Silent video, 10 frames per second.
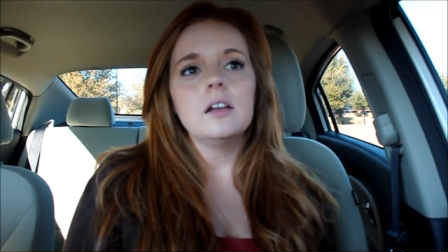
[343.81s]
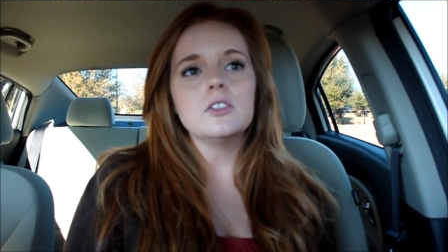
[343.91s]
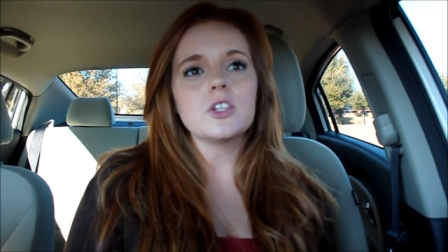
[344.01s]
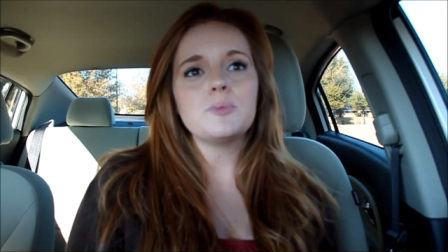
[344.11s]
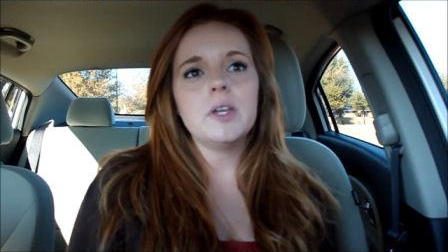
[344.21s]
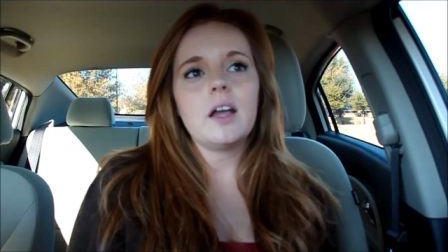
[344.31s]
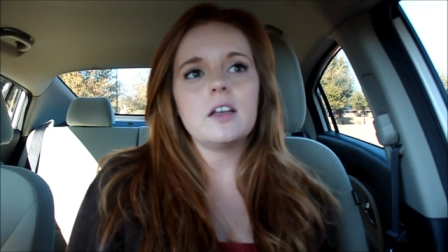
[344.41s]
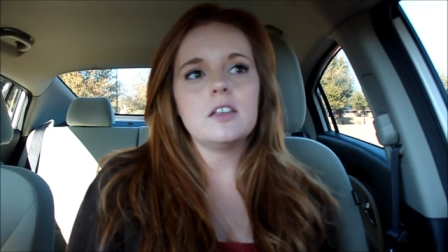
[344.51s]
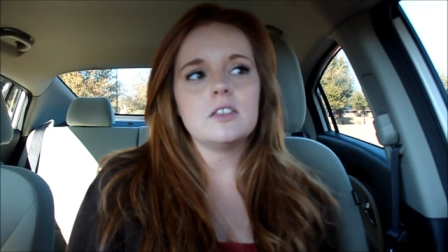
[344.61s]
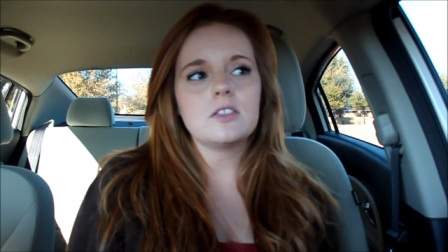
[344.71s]
just
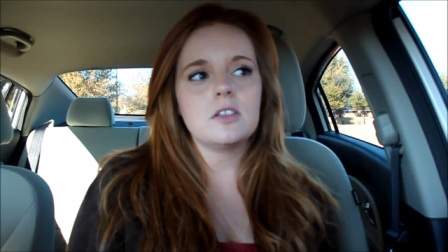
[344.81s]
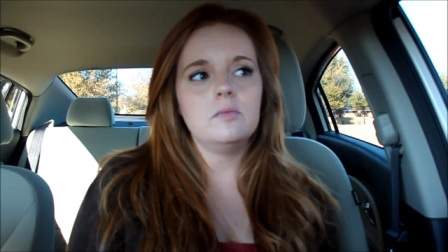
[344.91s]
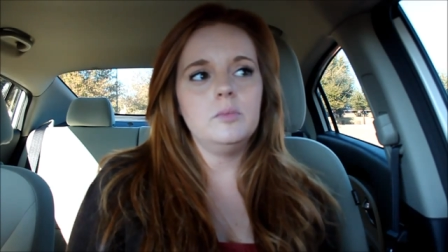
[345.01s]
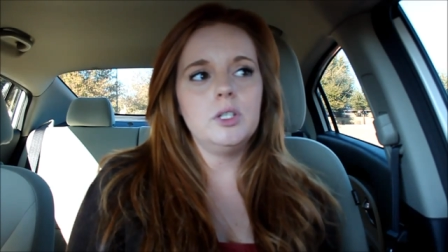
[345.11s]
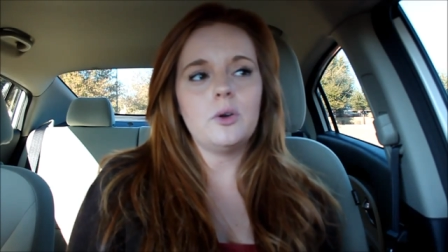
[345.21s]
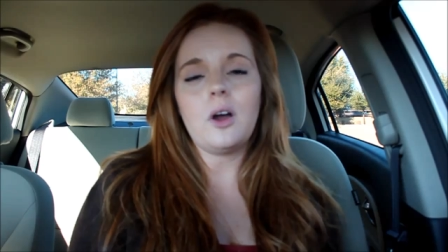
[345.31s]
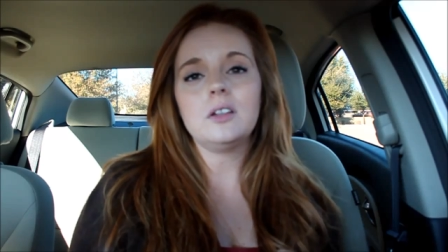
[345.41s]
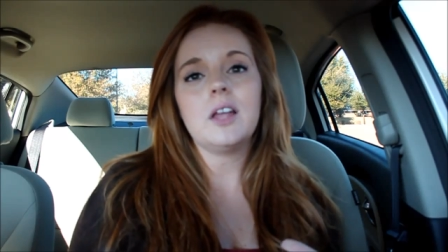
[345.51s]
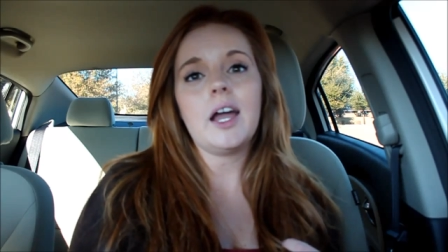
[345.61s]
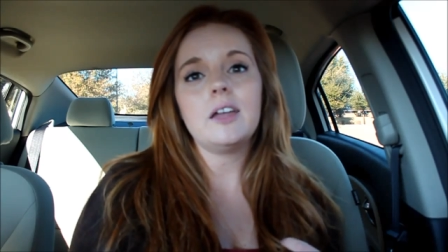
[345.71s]
because, you know, our
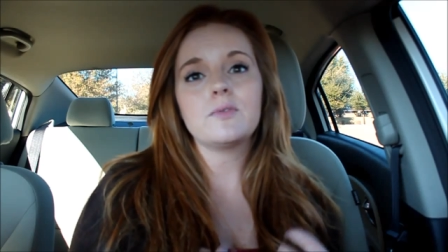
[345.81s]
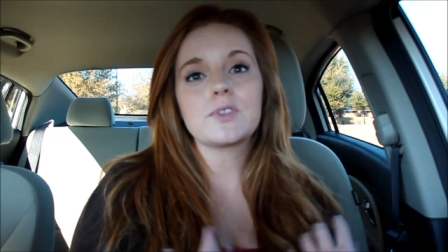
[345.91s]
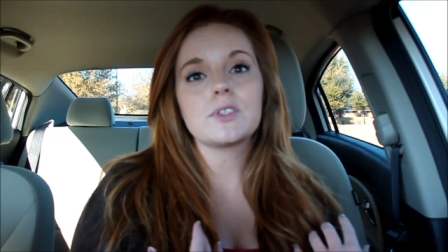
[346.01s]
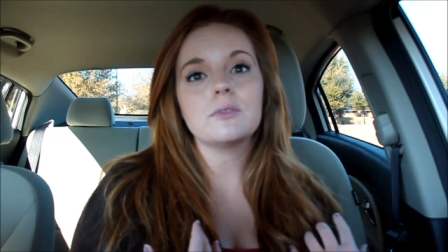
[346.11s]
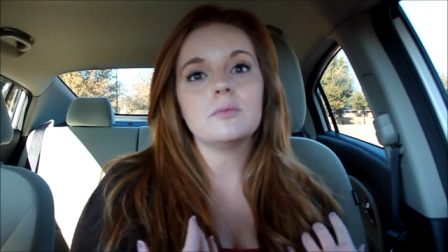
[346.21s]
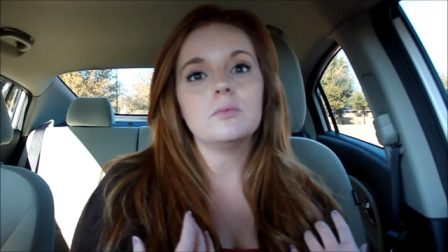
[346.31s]
lives